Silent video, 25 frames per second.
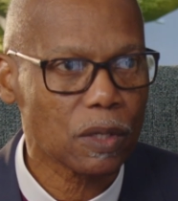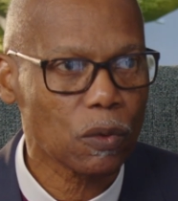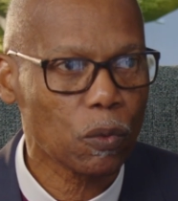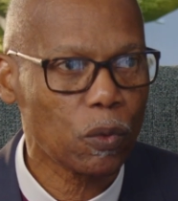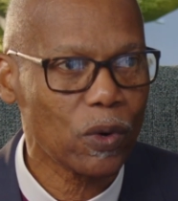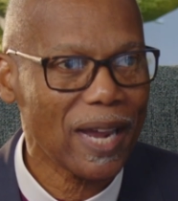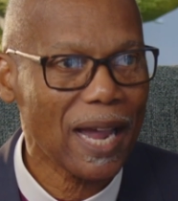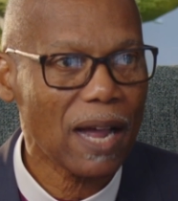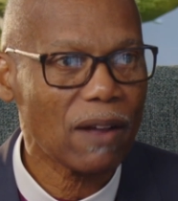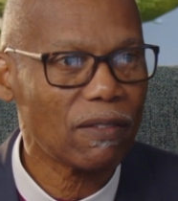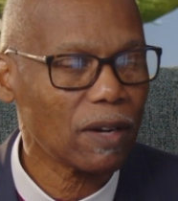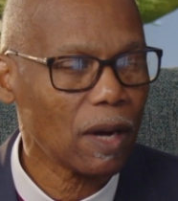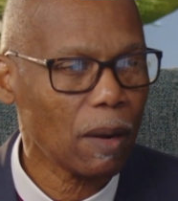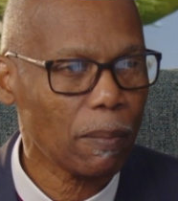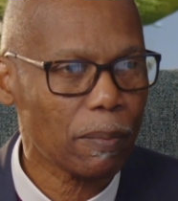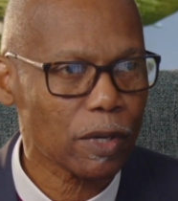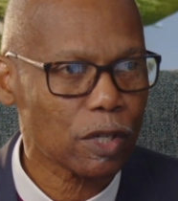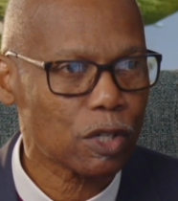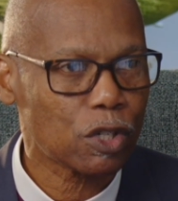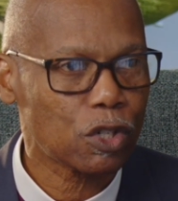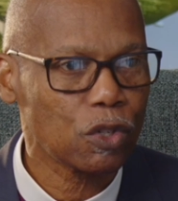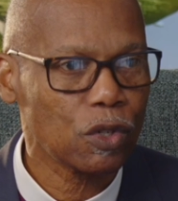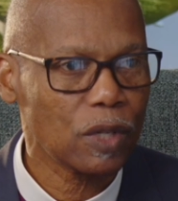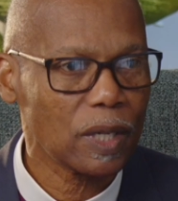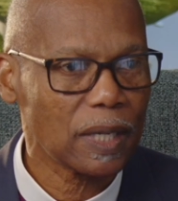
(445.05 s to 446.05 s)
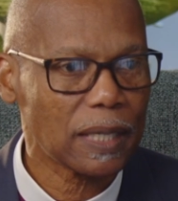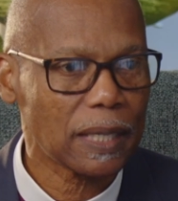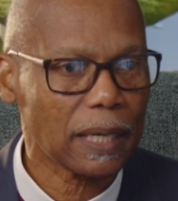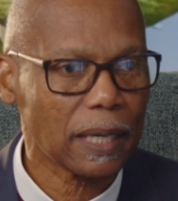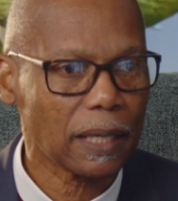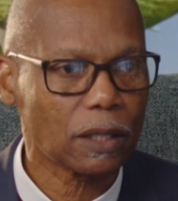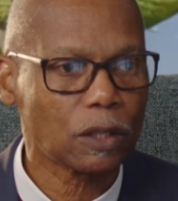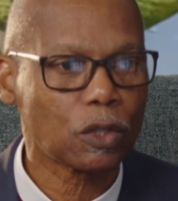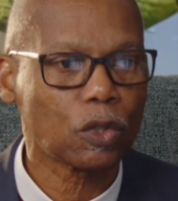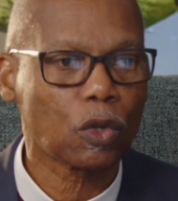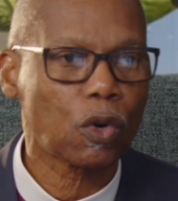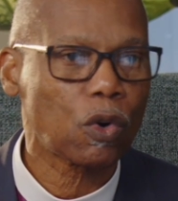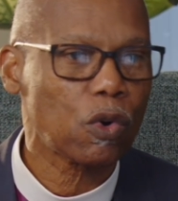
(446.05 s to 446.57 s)
we have an opportunity
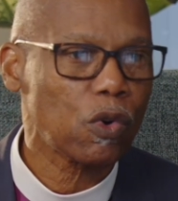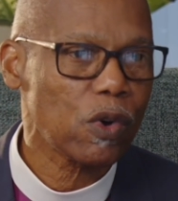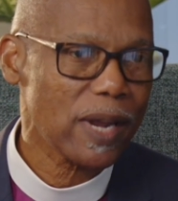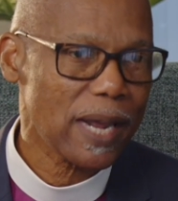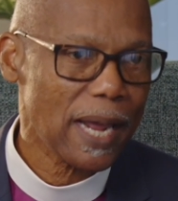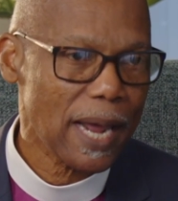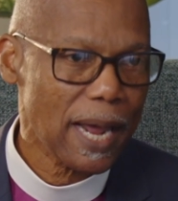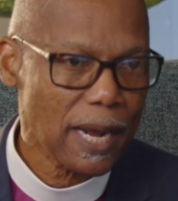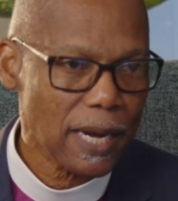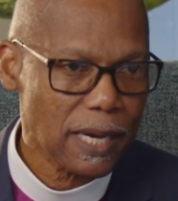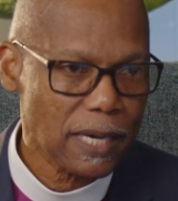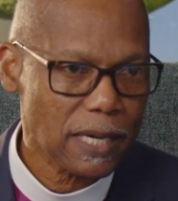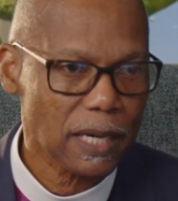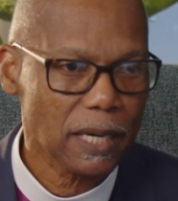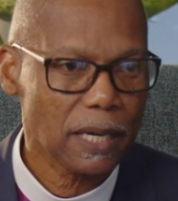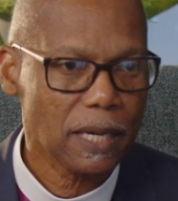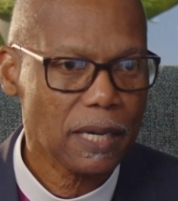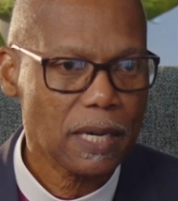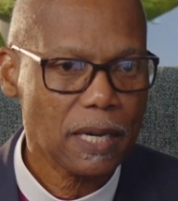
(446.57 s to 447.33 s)
to create